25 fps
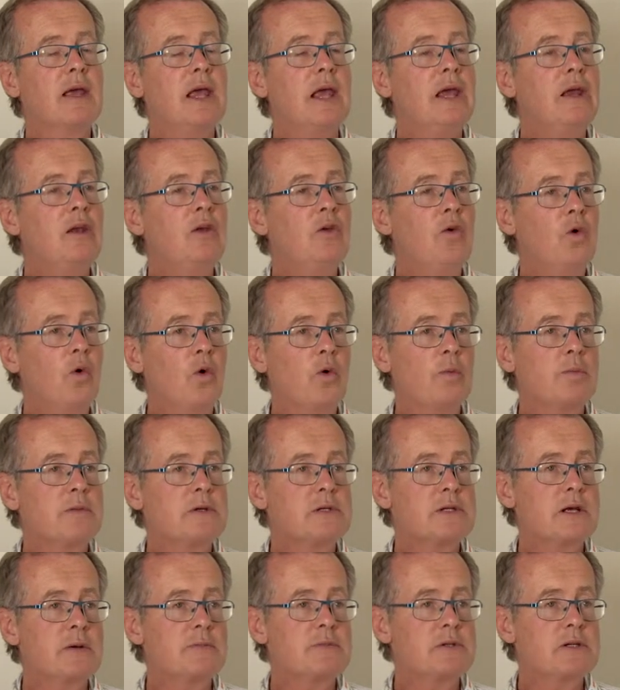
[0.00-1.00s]

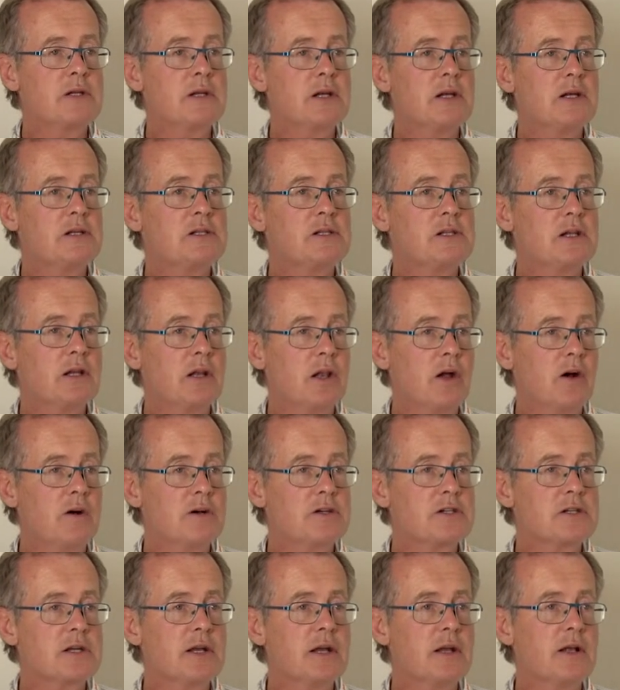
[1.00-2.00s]
enormous subsidies to
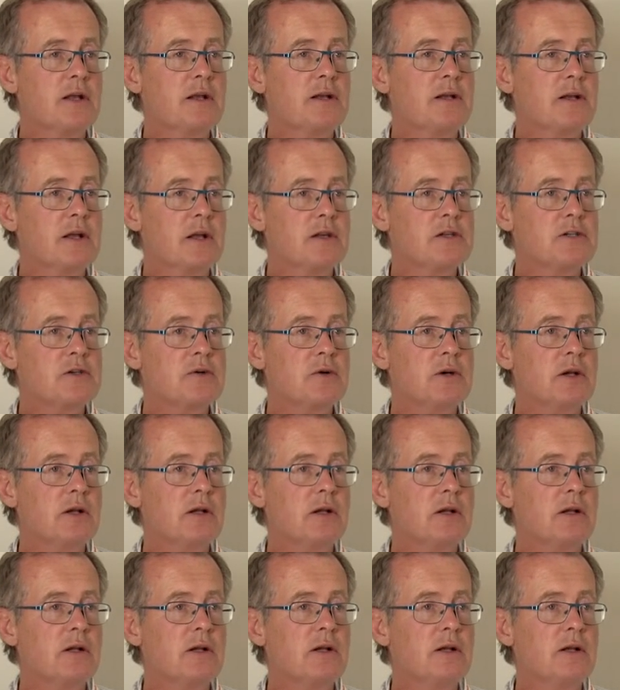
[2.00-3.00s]
large-scale
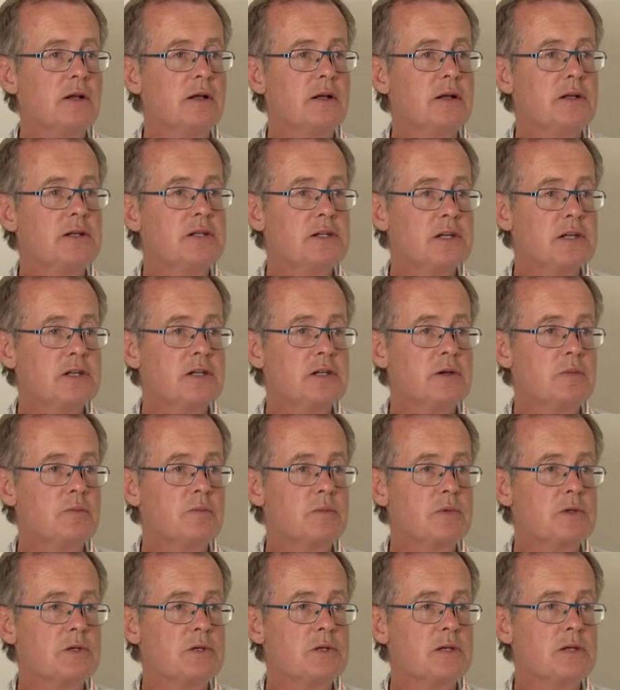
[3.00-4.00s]
industrial
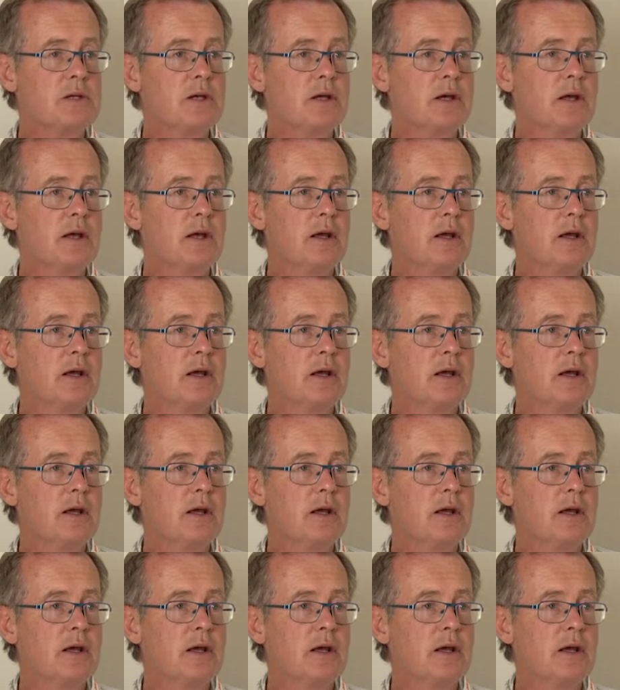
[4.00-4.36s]
systems.